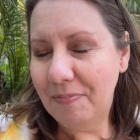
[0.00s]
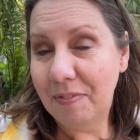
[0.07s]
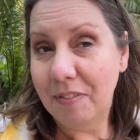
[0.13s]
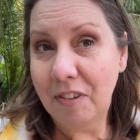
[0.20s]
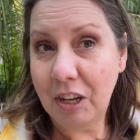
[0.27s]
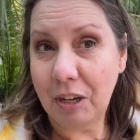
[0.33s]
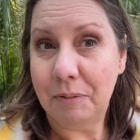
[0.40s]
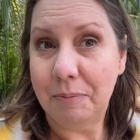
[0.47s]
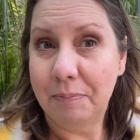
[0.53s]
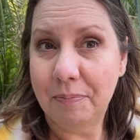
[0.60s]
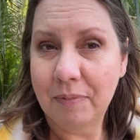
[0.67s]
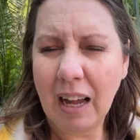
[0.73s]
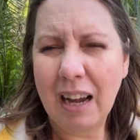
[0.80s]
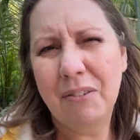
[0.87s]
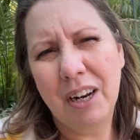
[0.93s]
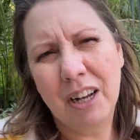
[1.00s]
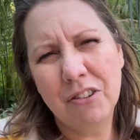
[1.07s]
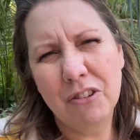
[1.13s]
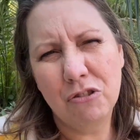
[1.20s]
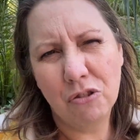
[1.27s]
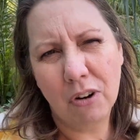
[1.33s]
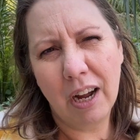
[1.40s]
So I would
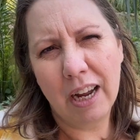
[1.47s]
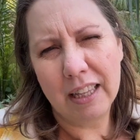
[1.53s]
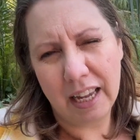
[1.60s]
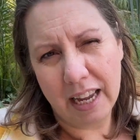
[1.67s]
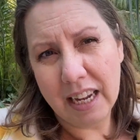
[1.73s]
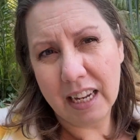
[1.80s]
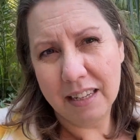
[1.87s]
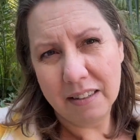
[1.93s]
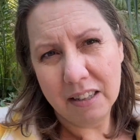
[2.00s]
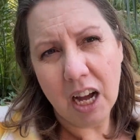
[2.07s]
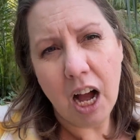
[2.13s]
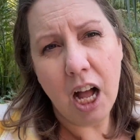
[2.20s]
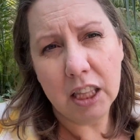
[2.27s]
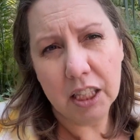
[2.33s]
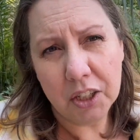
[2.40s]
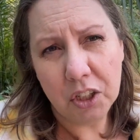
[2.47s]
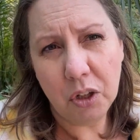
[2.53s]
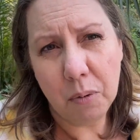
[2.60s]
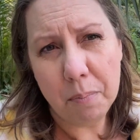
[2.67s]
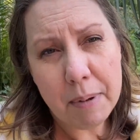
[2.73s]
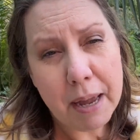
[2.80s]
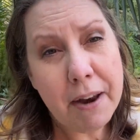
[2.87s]
also try like a
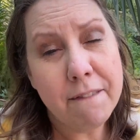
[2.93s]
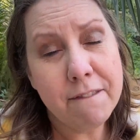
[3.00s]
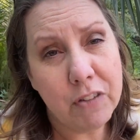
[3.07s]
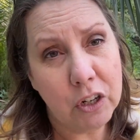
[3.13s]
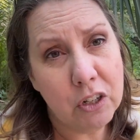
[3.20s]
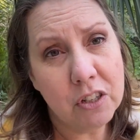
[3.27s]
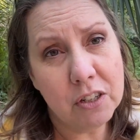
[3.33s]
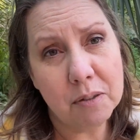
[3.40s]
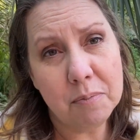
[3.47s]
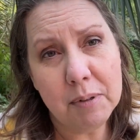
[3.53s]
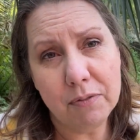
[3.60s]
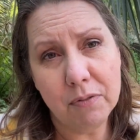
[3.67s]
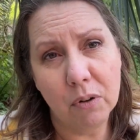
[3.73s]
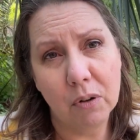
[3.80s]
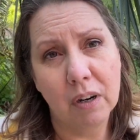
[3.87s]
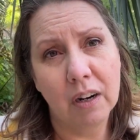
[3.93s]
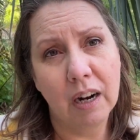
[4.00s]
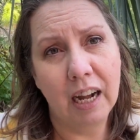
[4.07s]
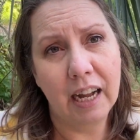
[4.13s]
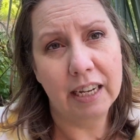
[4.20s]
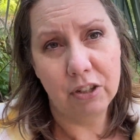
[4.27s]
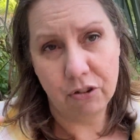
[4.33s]
little bit first before
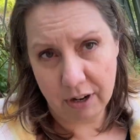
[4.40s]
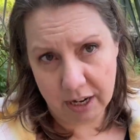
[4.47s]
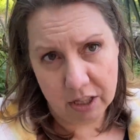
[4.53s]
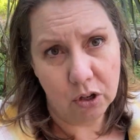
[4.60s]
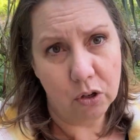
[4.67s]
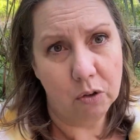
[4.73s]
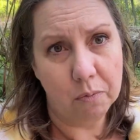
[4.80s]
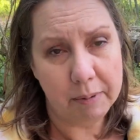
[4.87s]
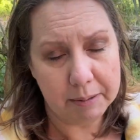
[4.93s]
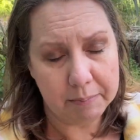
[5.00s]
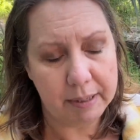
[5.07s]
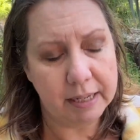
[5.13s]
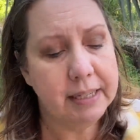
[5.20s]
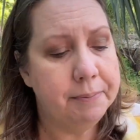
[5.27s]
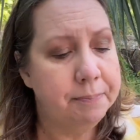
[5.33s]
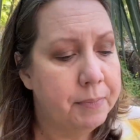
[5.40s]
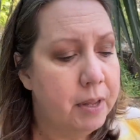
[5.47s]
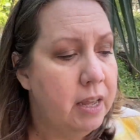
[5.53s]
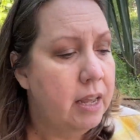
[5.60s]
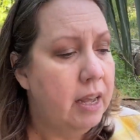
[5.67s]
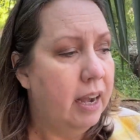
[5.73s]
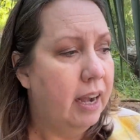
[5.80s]
I tried the whole big piece.
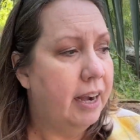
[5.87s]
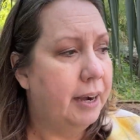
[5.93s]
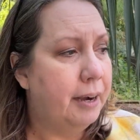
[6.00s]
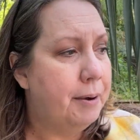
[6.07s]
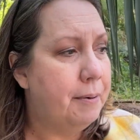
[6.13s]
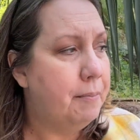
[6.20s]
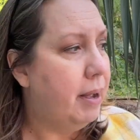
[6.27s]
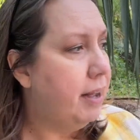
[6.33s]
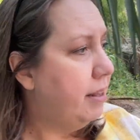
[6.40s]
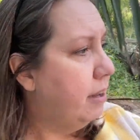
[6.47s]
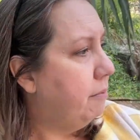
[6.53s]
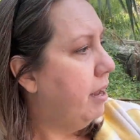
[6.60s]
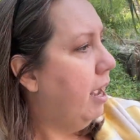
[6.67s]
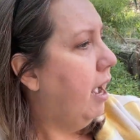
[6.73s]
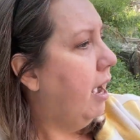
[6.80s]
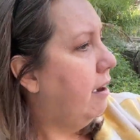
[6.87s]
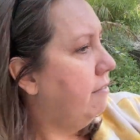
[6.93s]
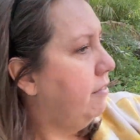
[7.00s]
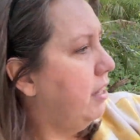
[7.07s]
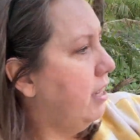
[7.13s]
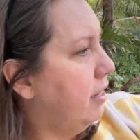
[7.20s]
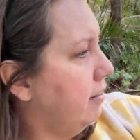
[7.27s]
And then we
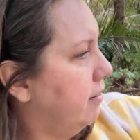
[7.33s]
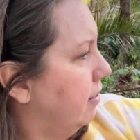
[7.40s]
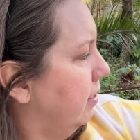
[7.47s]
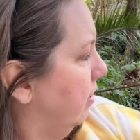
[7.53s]
have these